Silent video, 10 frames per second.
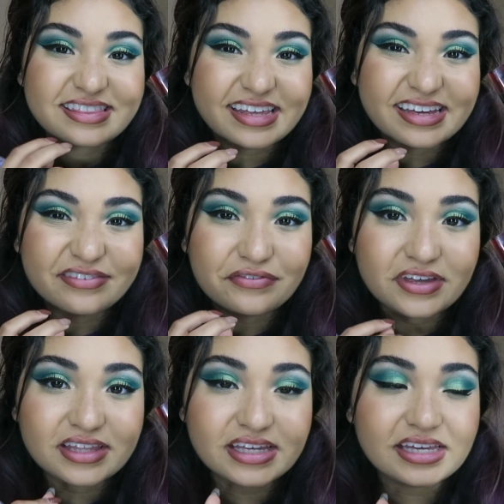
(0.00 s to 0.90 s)
thick
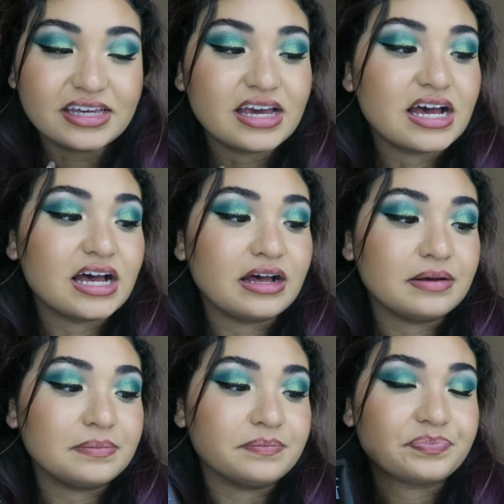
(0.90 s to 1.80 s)
feeling
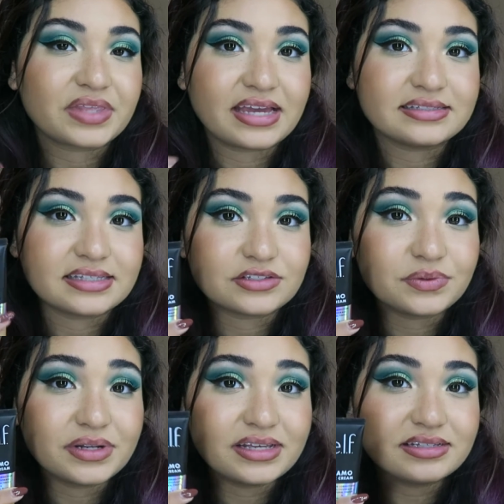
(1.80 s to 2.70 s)
as this
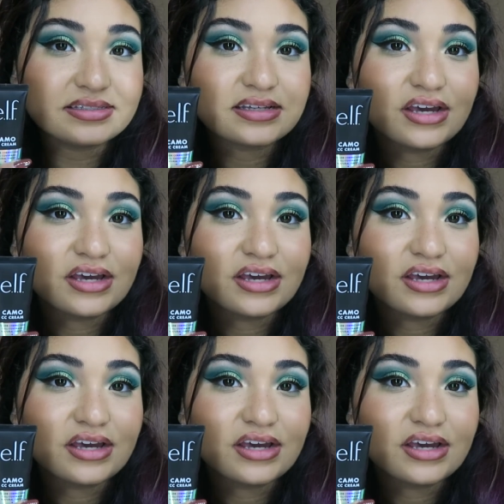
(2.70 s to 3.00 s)
one is.